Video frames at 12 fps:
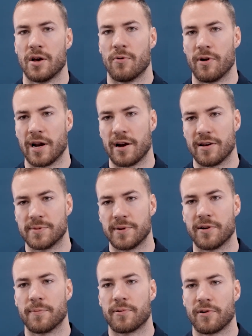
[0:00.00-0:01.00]
what areas we
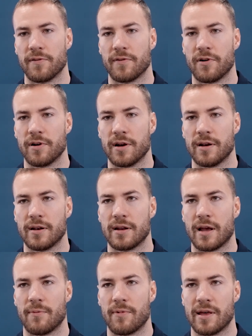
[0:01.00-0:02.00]
need to improve on
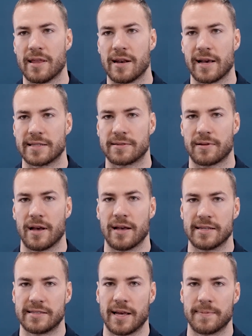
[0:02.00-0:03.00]
and where that next
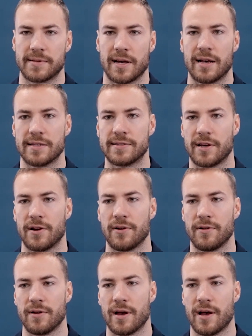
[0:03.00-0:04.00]
steps are. So
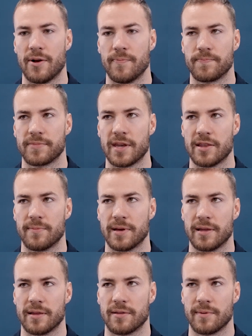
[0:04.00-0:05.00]
yeah, there'll
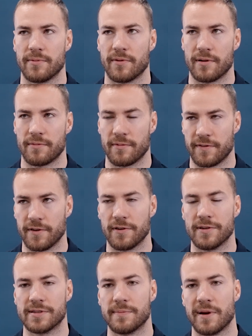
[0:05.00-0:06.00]
be
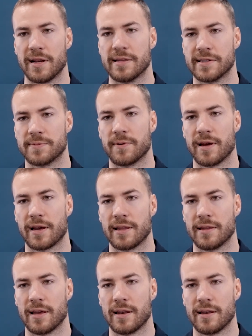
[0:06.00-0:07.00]
reviews and meetings this week,
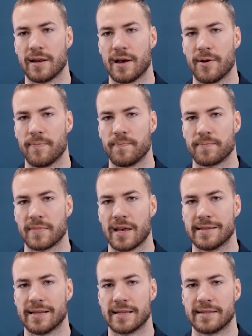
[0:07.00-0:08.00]
and then
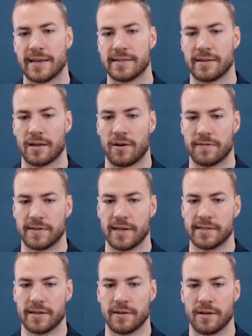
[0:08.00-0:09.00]
as that off
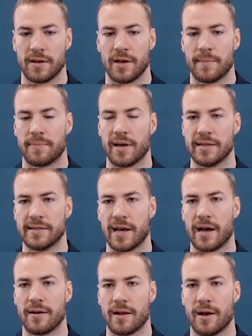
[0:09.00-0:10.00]
season plays
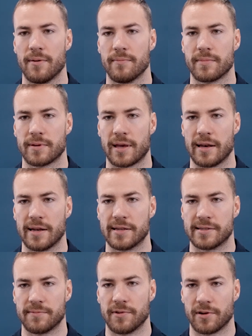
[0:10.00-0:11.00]
out, getting
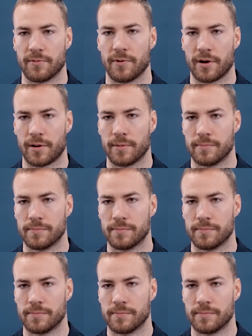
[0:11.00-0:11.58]
into some really good work.